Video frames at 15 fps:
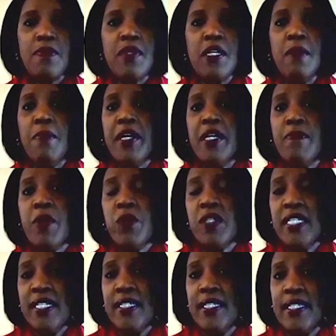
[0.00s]
But in most
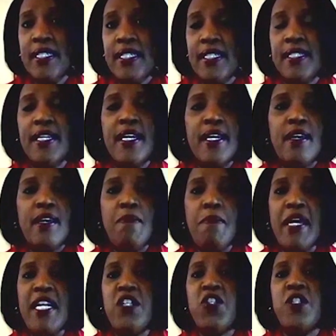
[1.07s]
instances, it
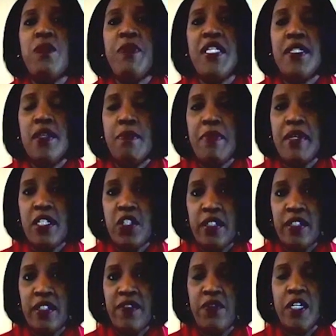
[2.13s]
may just be somebody
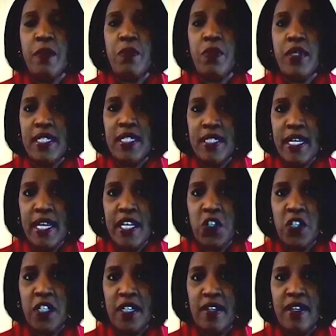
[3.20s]
delivering a
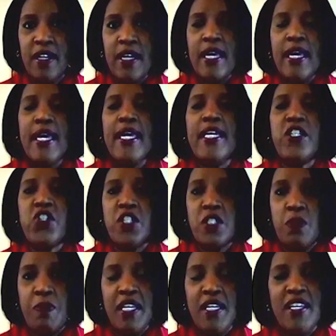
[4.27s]
presentation and just
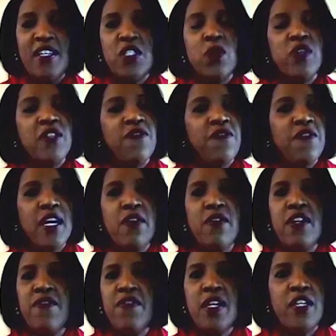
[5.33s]
speaking. So it's very,
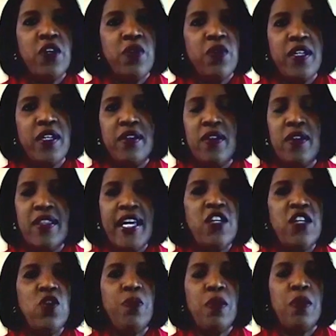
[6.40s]
very critical that
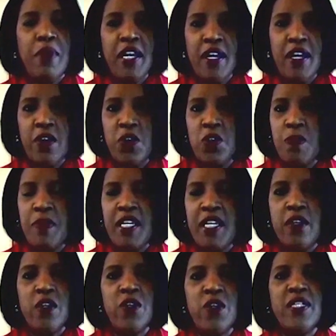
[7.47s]
you prepare your
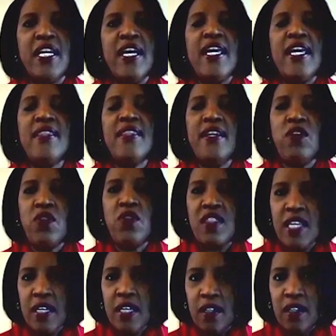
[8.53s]
speakers and that you
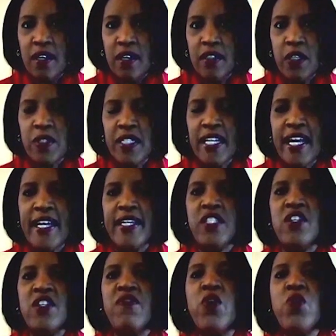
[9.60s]
think along those lines
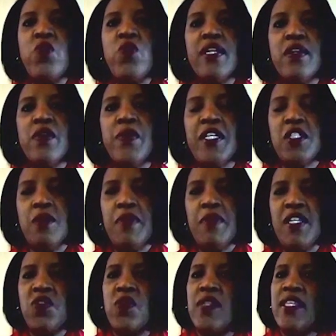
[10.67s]
of who they're going to be
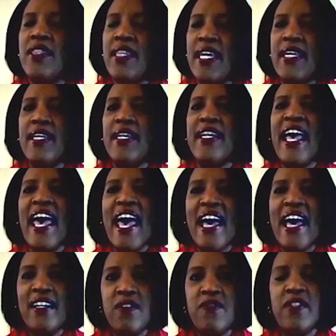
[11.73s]
so that they can
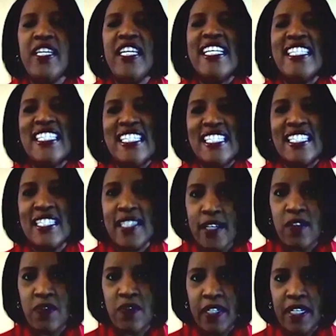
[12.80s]
actively and
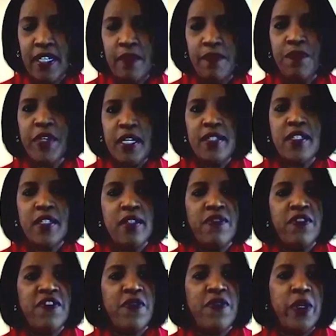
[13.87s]
successfully
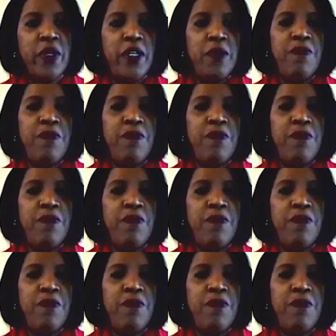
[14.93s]
deliver for you.